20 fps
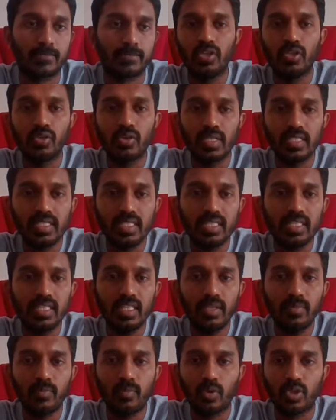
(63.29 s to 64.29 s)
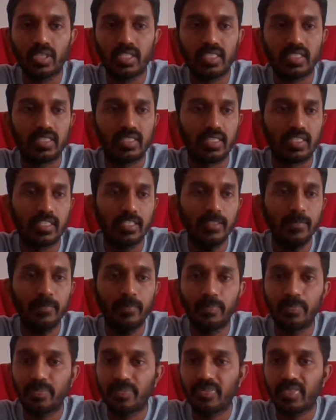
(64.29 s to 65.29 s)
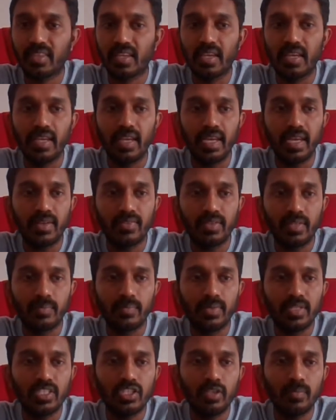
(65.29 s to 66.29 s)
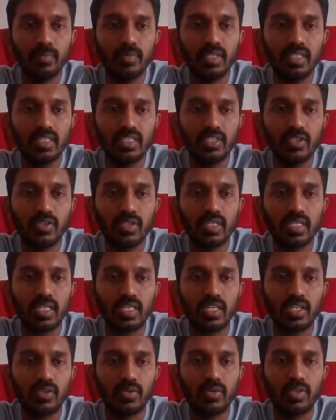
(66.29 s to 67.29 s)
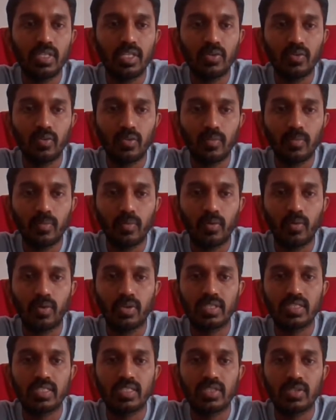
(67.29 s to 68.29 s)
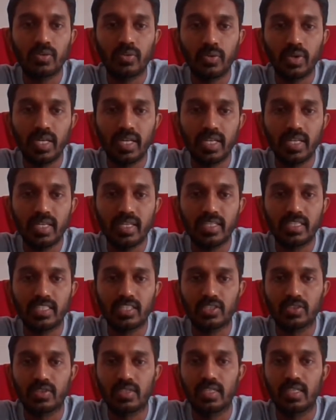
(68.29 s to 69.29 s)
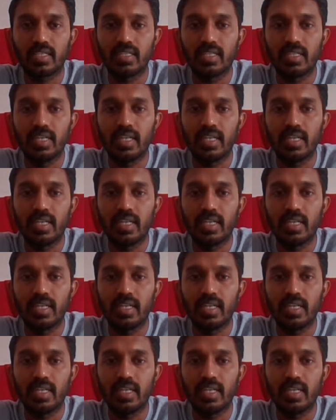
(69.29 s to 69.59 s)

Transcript: You can see position, if the bishop does not control the rook pawns, queening square,